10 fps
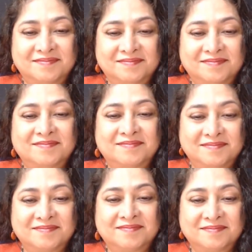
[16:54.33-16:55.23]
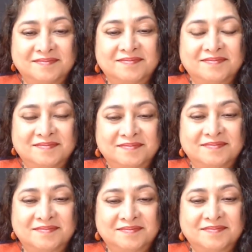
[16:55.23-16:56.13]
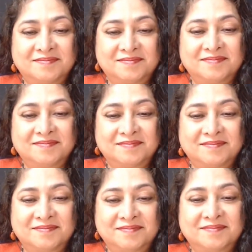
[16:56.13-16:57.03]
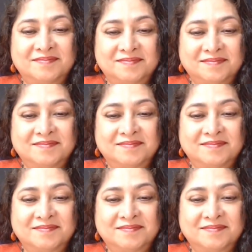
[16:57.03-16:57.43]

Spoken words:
This person isn't speaking.